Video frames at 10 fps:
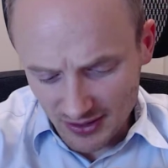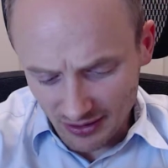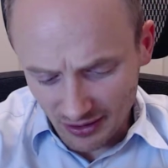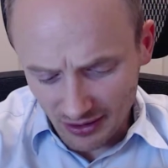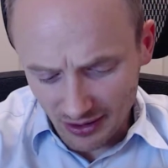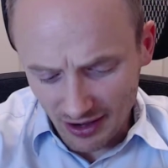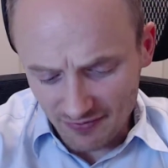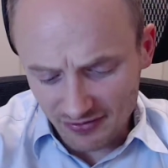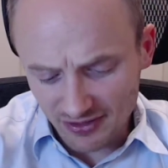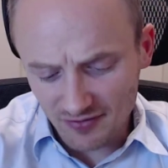I've
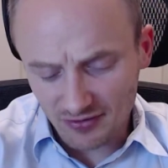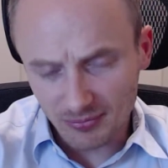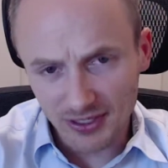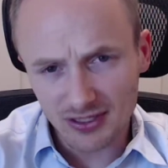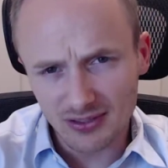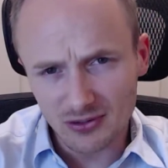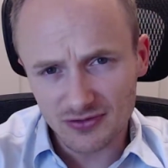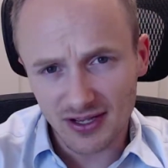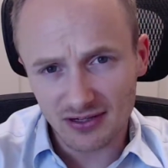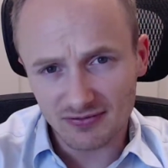never been a huge
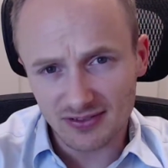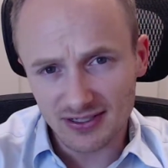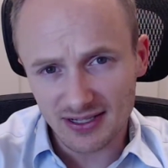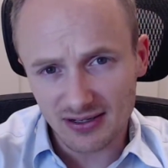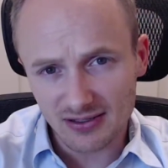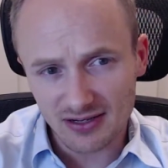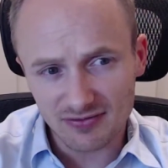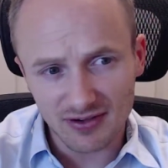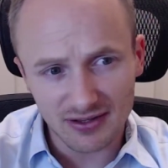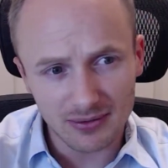fan of decals. I
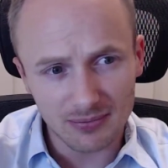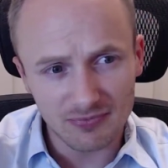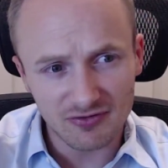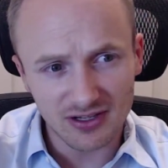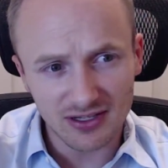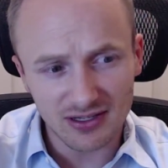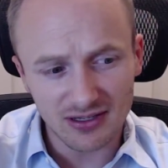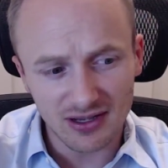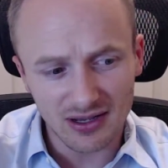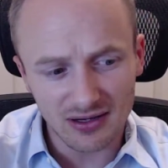find them
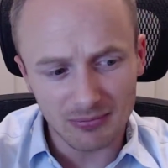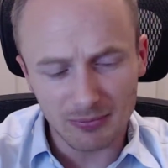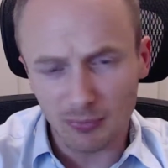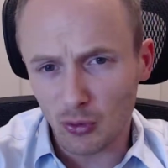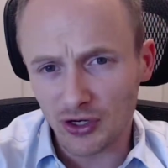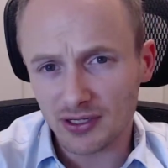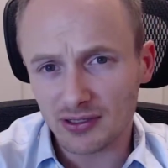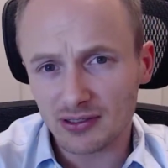finicky and a bit boring.